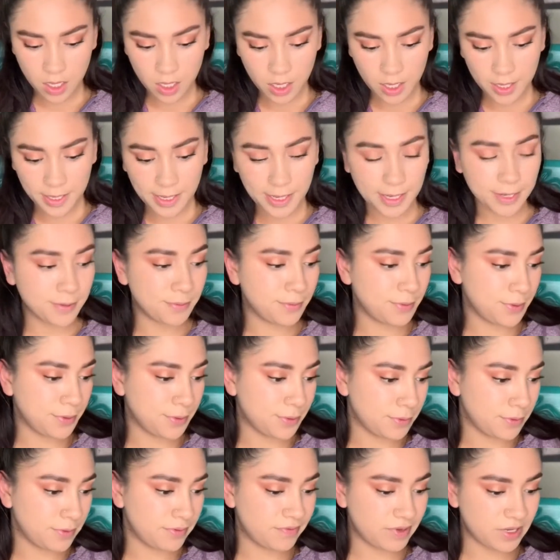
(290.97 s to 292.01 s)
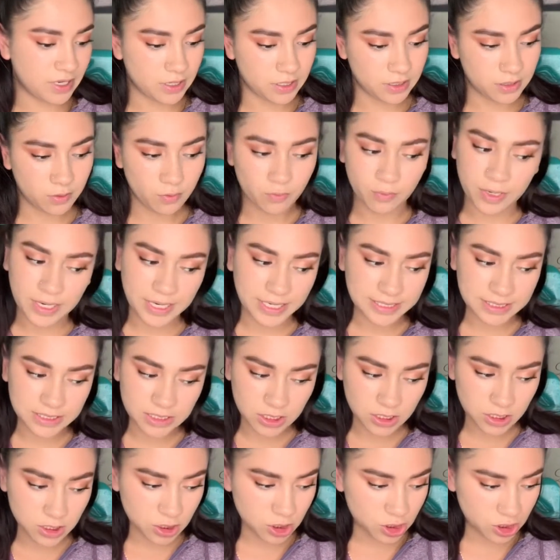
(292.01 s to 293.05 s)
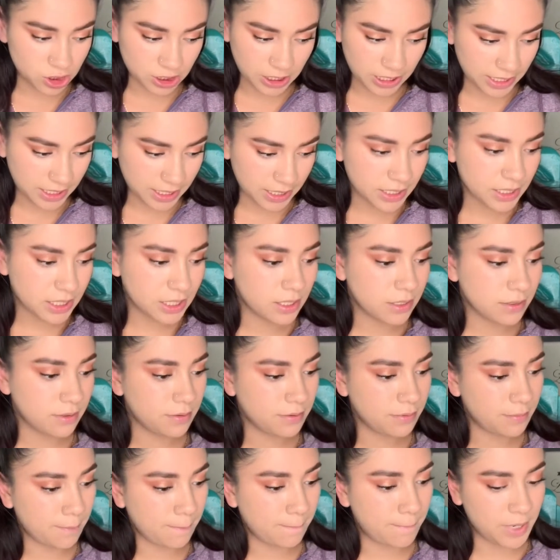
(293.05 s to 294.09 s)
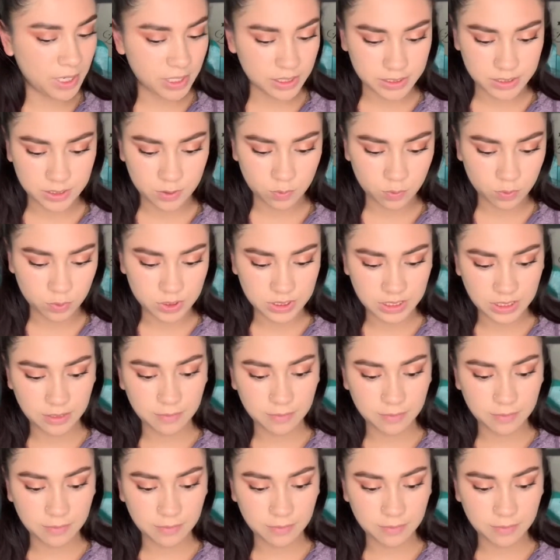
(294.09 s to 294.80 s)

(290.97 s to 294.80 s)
don't know if I got the right shade, but we'll see.